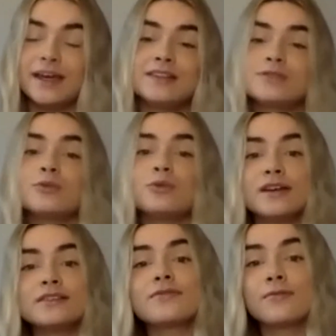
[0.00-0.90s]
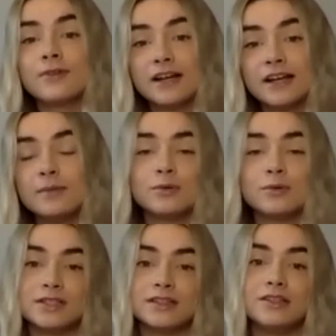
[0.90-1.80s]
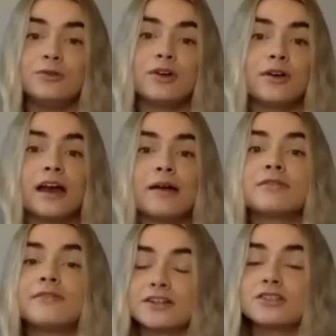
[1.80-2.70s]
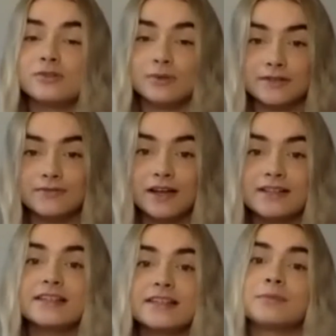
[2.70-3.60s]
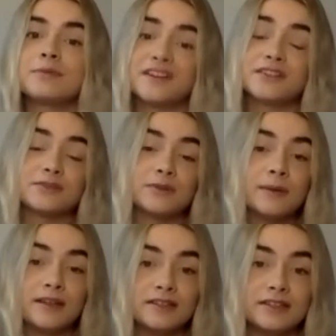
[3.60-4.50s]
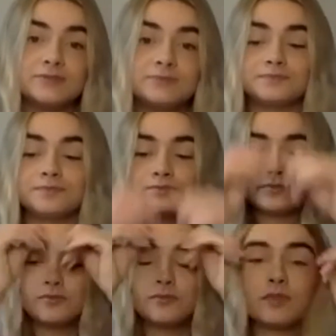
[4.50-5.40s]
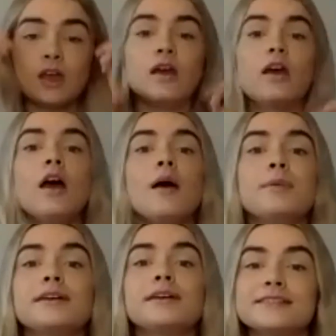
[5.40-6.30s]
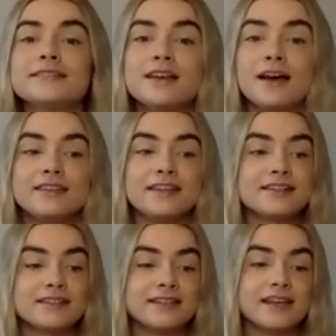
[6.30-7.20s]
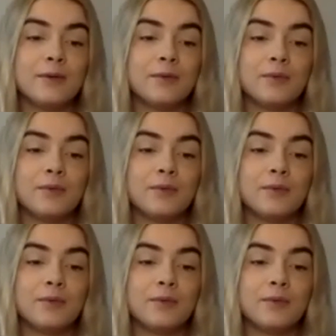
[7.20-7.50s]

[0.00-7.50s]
It's always really important that you go get professional advice and professional opinion, because at the end of the day,